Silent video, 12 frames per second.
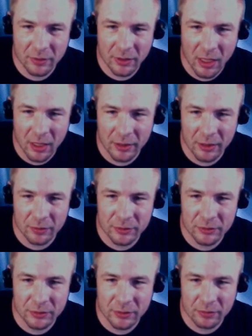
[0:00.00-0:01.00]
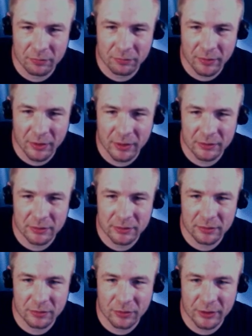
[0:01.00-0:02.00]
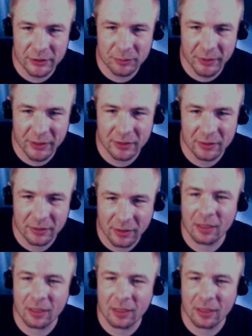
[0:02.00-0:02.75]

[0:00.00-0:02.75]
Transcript: The audio is good and very crispy.